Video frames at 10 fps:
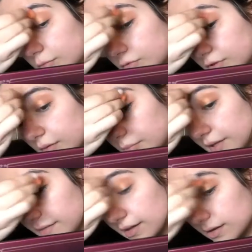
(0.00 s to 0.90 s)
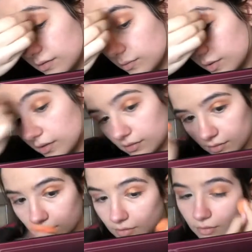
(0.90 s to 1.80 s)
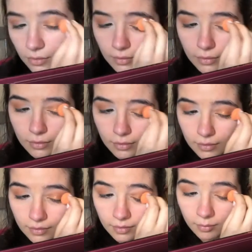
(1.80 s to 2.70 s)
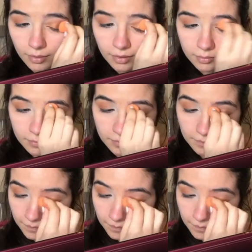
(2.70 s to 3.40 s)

Just gonna blend that with the bottom.